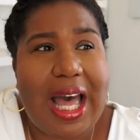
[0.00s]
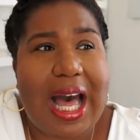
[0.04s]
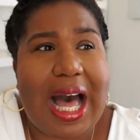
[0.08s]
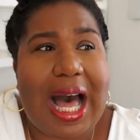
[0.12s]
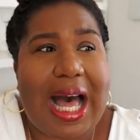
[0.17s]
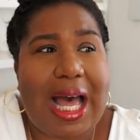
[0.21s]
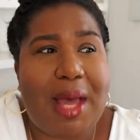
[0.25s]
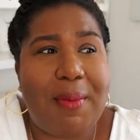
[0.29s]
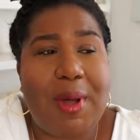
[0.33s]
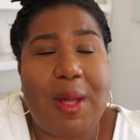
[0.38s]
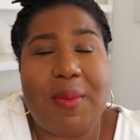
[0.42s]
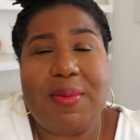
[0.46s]

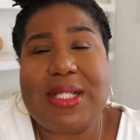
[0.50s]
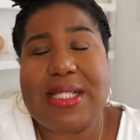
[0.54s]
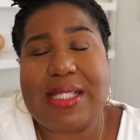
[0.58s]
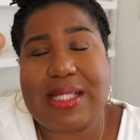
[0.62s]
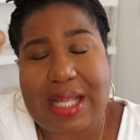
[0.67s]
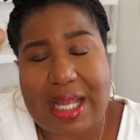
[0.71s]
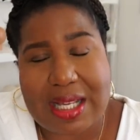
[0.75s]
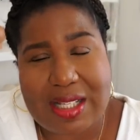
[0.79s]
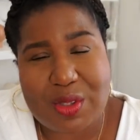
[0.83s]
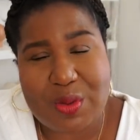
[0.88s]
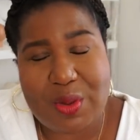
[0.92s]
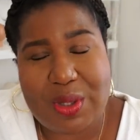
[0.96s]
I'm
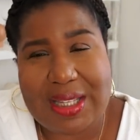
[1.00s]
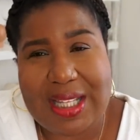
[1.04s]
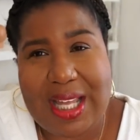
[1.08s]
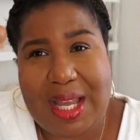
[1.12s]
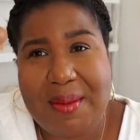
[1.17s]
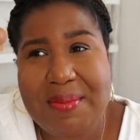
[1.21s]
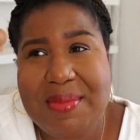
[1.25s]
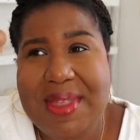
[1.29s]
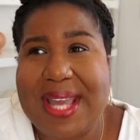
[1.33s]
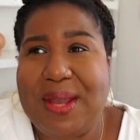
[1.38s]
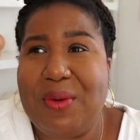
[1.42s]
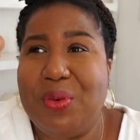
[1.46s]
obsessed with
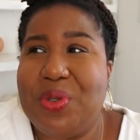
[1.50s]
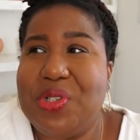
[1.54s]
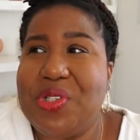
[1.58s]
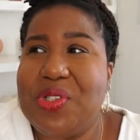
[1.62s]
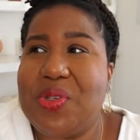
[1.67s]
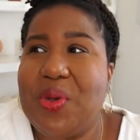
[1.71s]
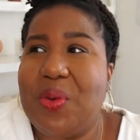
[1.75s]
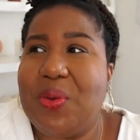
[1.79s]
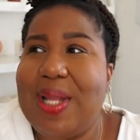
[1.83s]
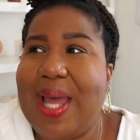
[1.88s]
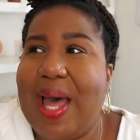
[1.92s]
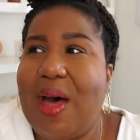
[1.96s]
them. They were
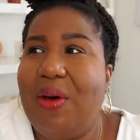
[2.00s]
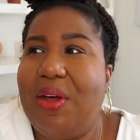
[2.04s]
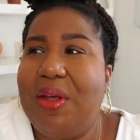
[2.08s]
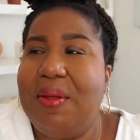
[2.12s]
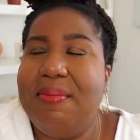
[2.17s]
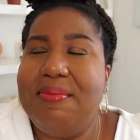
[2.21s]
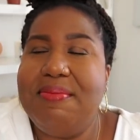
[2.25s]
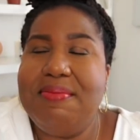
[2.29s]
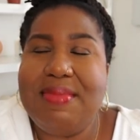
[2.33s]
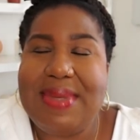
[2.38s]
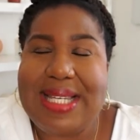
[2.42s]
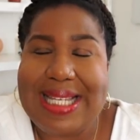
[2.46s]
sold out
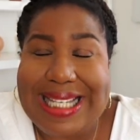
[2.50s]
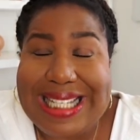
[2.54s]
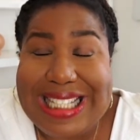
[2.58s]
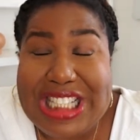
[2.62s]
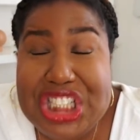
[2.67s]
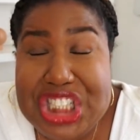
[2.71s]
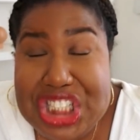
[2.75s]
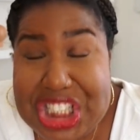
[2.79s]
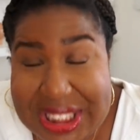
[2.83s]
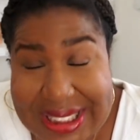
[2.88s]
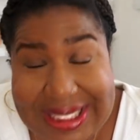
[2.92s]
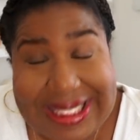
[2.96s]

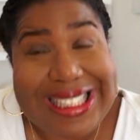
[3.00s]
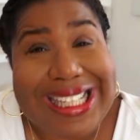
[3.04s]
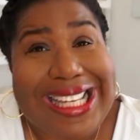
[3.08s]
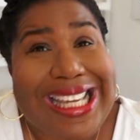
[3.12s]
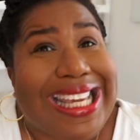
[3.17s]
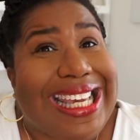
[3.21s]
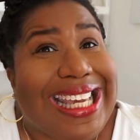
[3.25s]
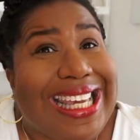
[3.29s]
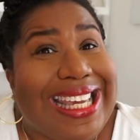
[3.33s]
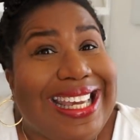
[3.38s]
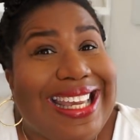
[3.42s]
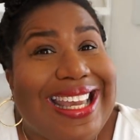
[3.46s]

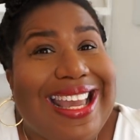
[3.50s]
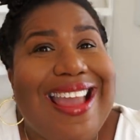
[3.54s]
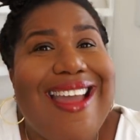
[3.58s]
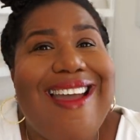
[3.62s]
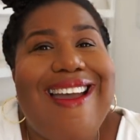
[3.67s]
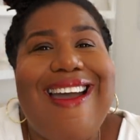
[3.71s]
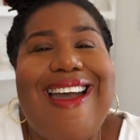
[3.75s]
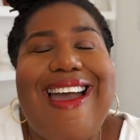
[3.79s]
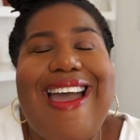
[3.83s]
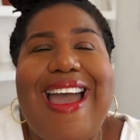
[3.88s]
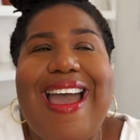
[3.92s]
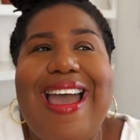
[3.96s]
immediately
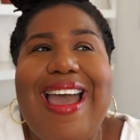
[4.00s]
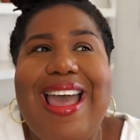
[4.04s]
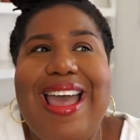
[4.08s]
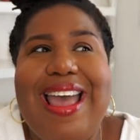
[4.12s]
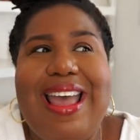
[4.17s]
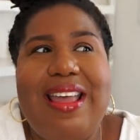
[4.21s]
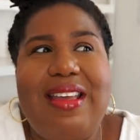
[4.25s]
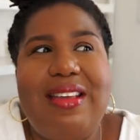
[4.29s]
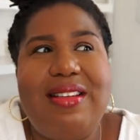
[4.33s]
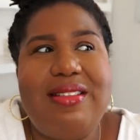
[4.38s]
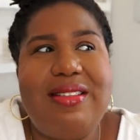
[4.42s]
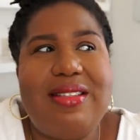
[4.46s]

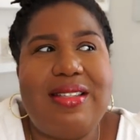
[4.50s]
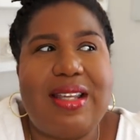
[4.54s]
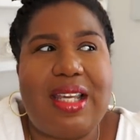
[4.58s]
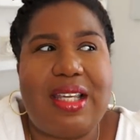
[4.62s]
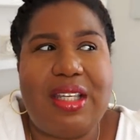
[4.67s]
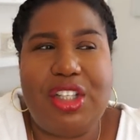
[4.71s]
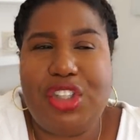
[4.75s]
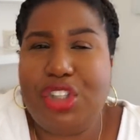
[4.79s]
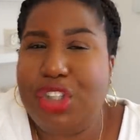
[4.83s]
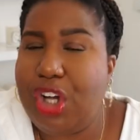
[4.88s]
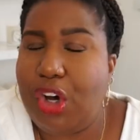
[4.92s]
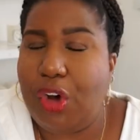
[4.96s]
and
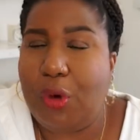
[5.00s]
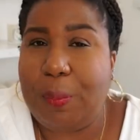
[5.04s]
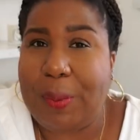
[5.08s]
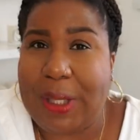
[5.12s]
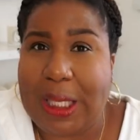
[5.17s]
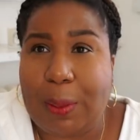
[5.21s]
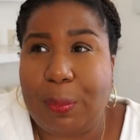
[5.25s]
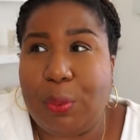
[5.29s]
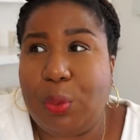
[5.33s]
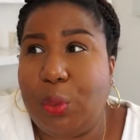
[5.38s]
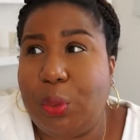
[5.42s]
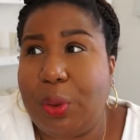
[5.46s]
you know
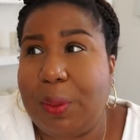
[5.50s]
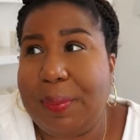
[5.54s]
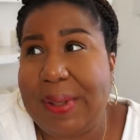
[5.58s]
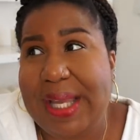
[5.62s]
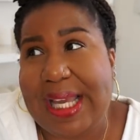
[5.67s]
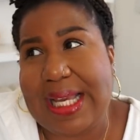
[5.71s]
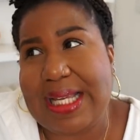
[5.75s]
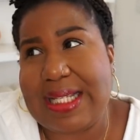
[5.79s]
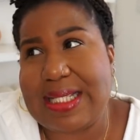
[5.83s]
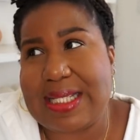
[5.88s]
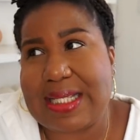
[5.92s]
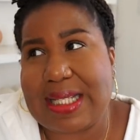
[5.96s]
people were
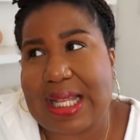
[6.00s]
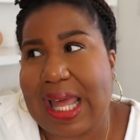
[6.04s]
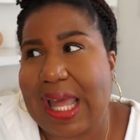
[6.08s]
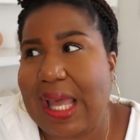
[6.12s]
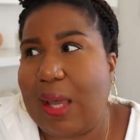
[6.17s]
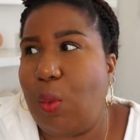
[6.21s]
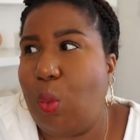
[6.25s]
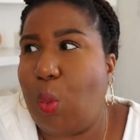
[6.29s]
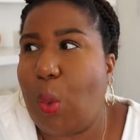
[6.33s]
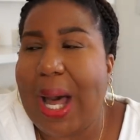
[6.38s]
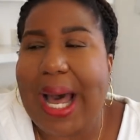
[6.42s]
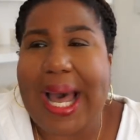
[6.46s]
pissed like
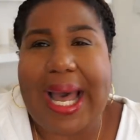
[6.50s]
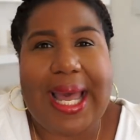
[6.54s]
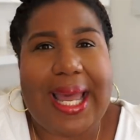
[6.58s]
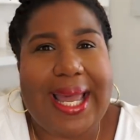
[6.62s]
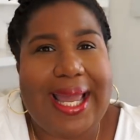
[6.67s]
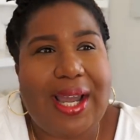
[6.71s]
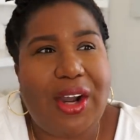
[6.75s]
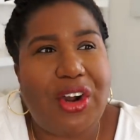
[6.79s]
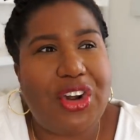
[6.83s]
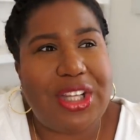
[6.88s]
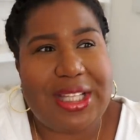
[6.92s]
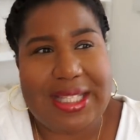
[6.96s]

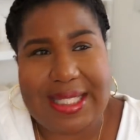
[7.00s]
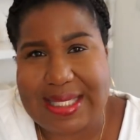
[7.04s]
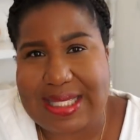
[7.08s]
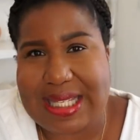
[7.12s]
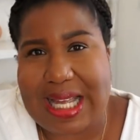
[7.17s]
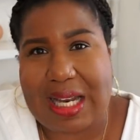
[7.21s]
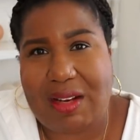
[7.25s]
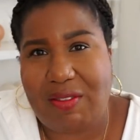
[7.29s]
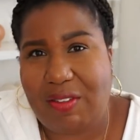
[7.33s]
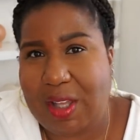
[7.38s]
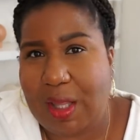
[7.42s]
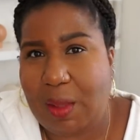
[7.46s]
why are these
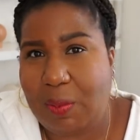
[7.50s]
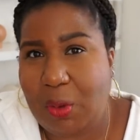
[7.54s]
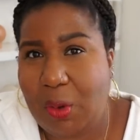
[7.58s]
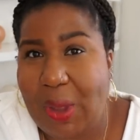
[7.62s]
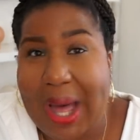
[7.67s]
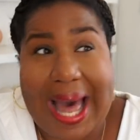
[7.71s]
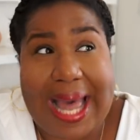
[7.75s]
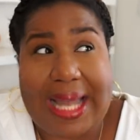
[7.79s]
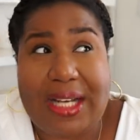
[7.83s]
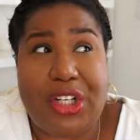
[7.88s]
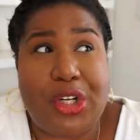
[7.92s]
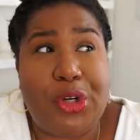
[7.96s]
not available
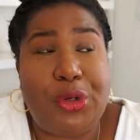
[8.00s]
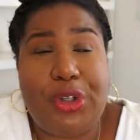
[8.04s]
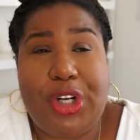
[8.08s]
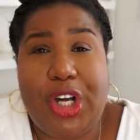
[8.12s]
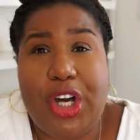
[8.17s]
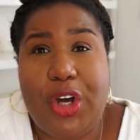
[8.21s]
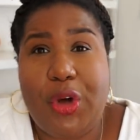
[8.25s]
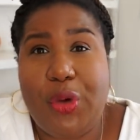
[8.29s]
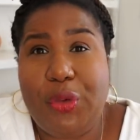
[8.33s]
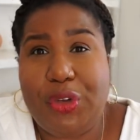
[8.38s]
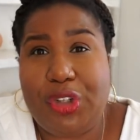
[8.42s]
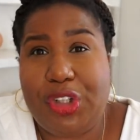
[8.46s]
i don't
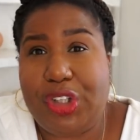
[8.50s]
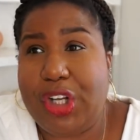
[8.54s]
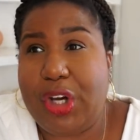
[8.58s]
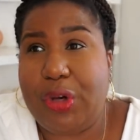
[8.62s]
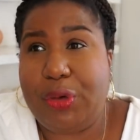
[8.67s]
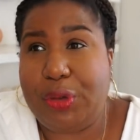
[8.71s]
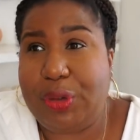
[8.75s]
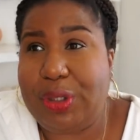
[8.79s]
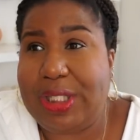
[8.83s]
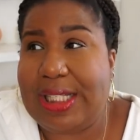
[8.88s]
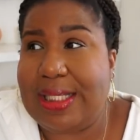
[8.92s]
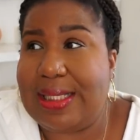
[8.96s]
know you know
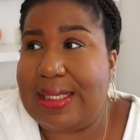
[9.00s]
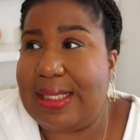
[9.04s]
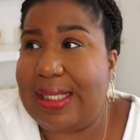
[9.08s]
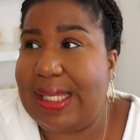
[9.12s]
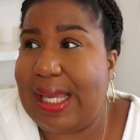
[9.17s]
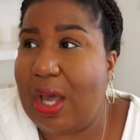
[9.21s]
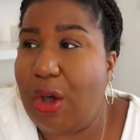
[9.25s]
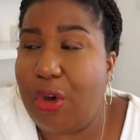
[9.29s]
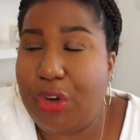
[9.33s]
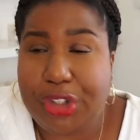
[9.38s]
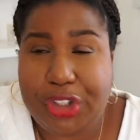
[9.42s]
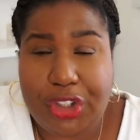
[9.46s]
you need to
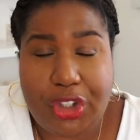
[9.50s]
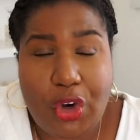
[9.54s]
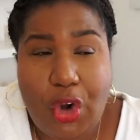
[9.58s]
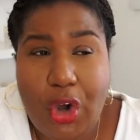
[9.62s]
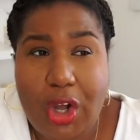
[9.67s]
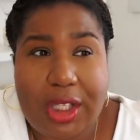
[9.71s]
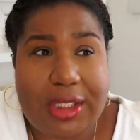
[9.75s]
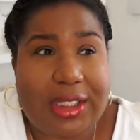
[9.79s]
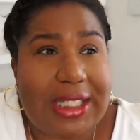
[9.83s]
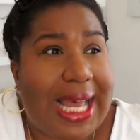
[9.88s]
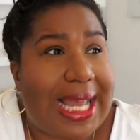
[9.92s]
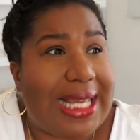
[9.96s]
get on your
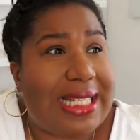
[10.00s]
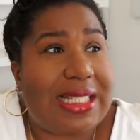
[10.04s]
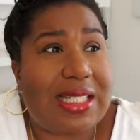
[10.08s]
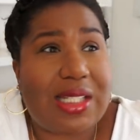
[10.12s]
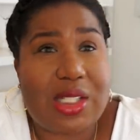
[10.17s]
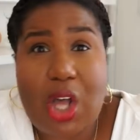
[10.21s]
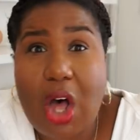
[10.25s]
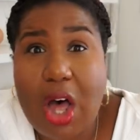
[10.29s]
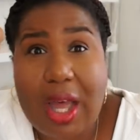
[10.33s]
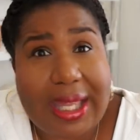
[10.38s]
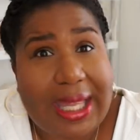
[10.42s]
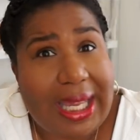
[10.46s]
online
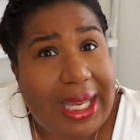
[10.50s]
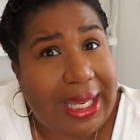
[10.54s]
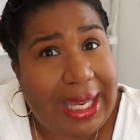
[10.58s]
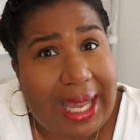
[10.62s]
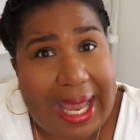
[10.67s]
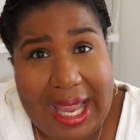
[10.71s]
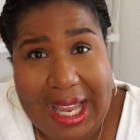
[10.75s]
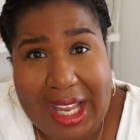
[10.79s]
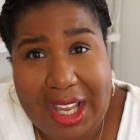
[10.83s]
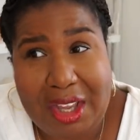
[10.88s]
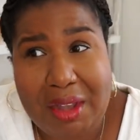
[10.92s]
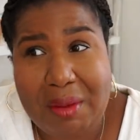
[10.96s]
stalking
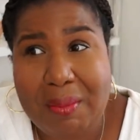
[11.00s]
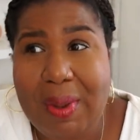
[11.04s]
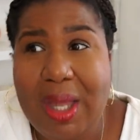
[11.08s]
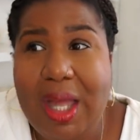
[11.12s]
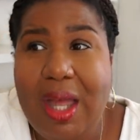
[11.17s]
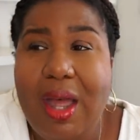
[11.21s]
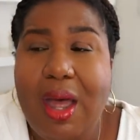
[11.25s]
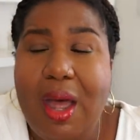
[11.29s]
game